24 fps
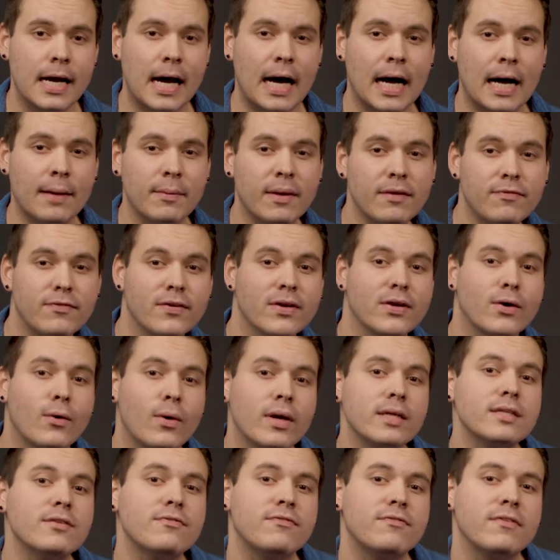if you're
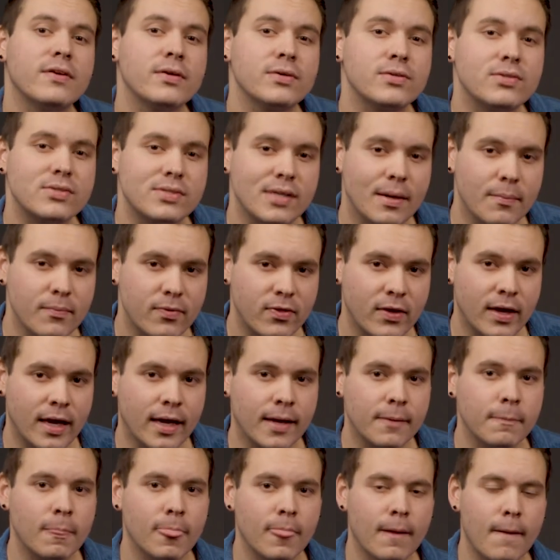going to fear
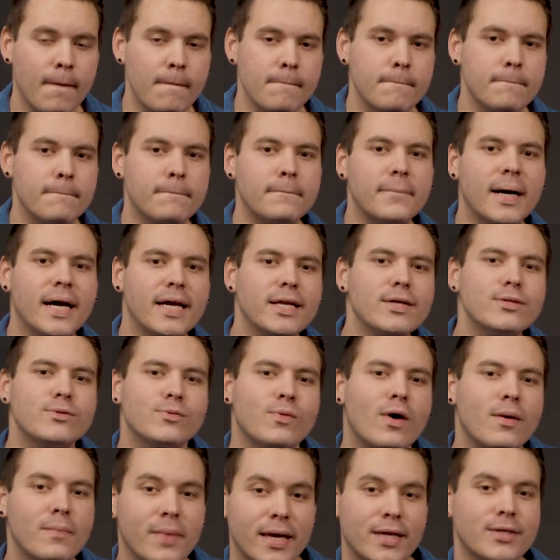something, might as
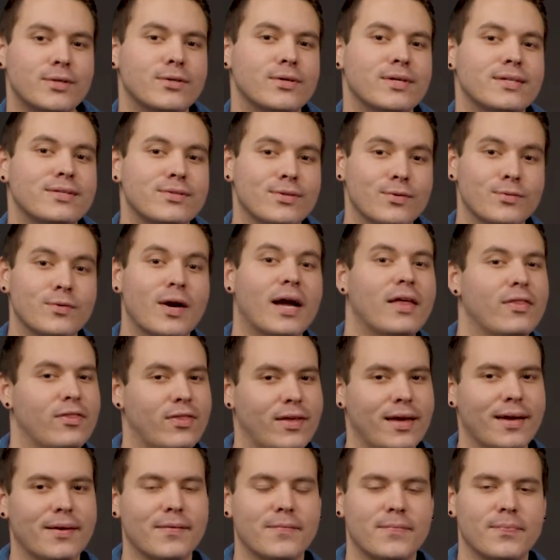well make sure it's the right
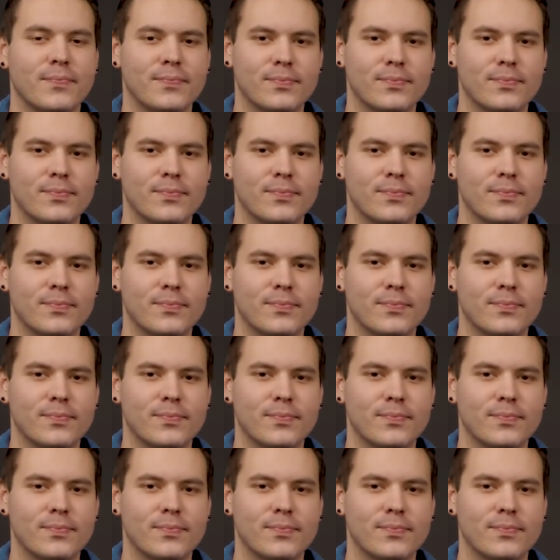thing.